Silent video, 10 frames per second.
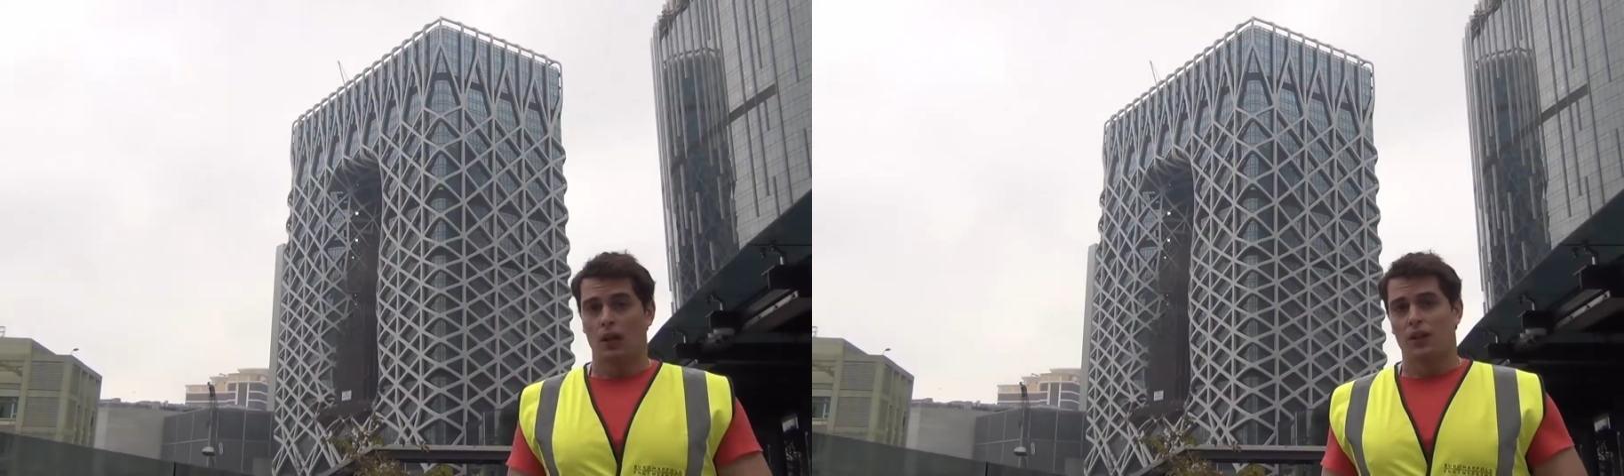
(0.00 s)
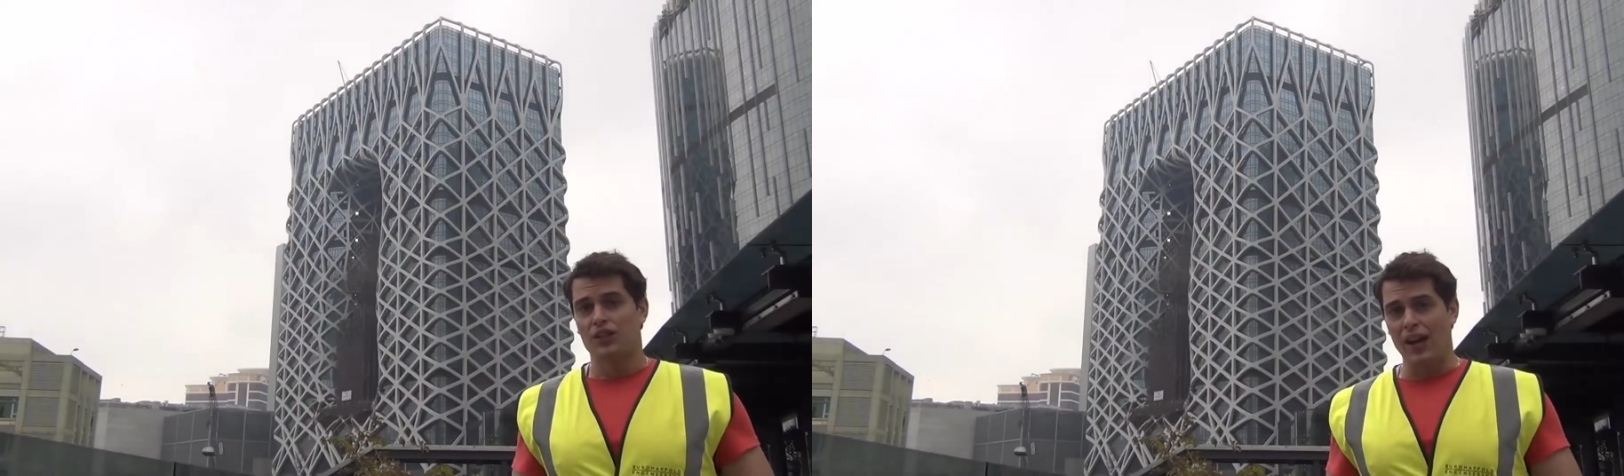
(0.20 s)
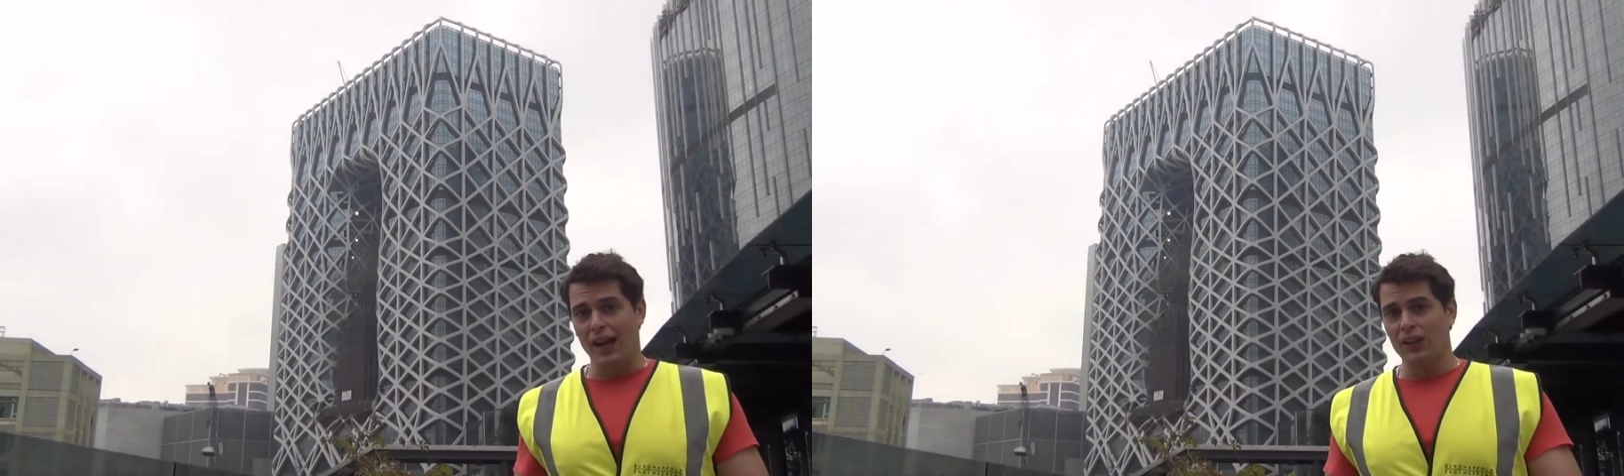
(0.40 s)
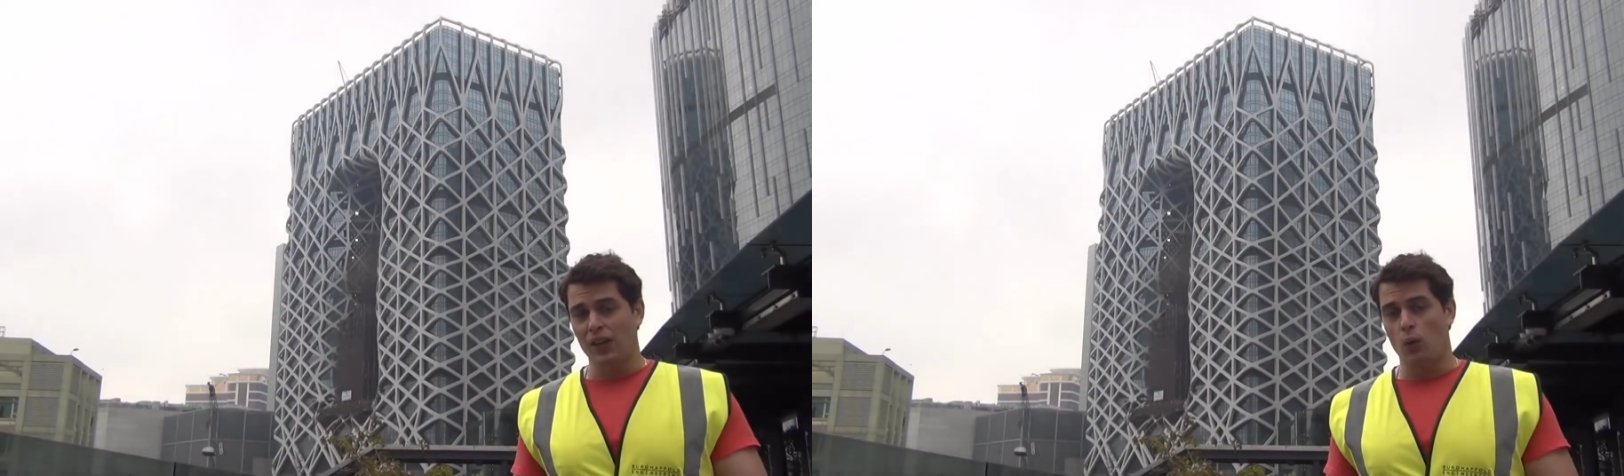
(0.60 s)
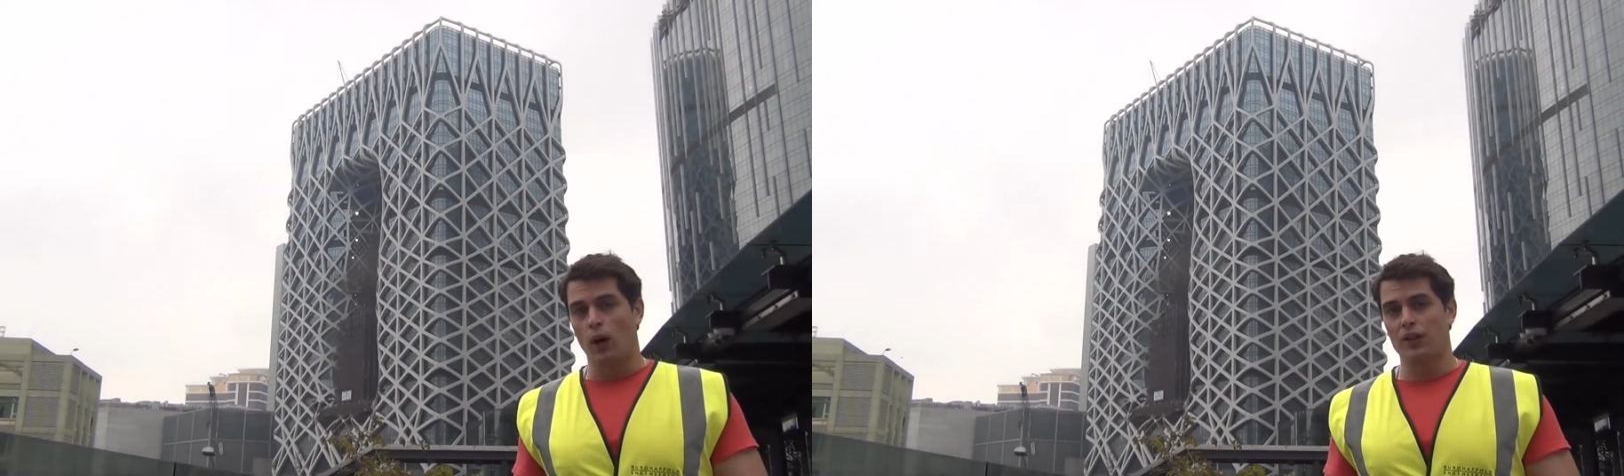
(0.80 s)
The second
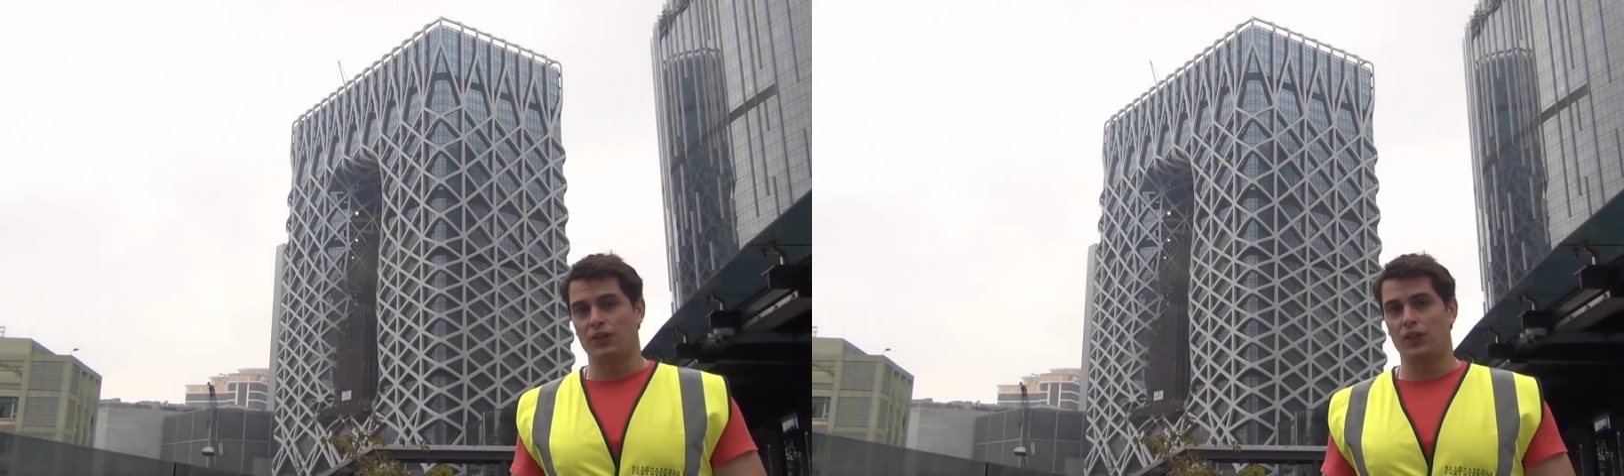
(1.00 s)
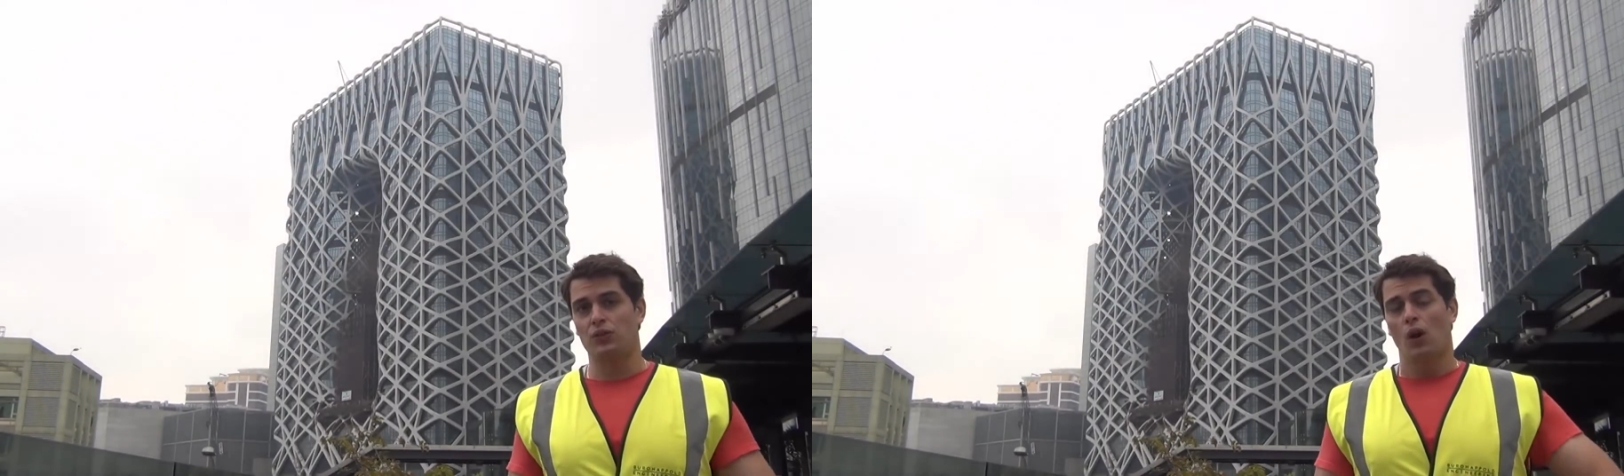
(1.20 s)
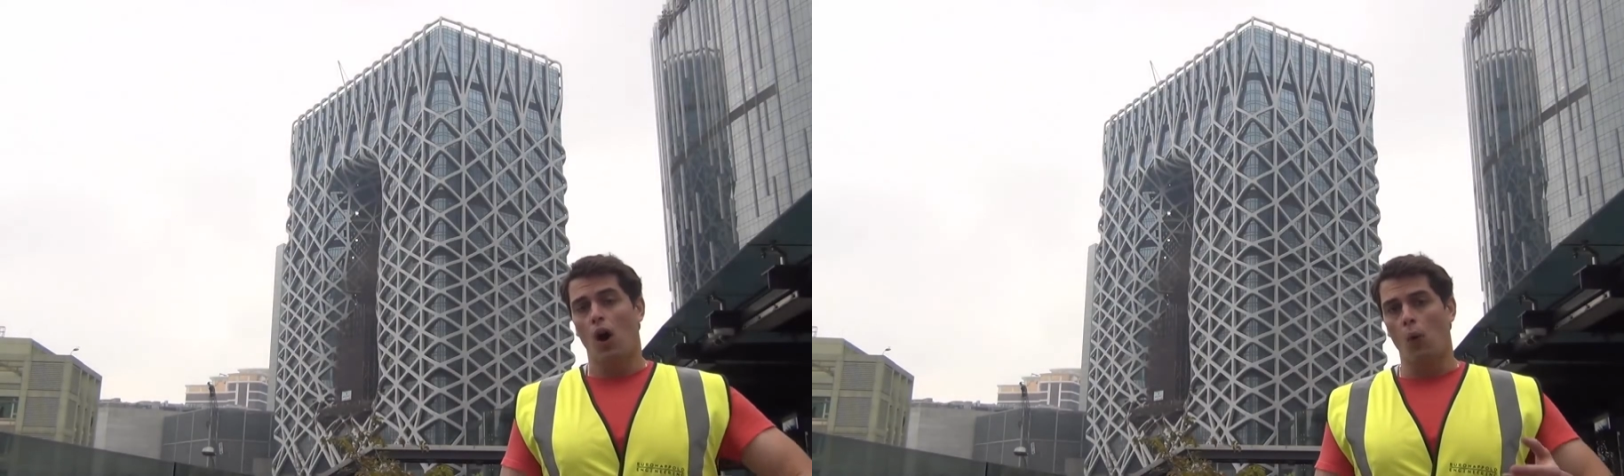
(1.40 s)
thing was is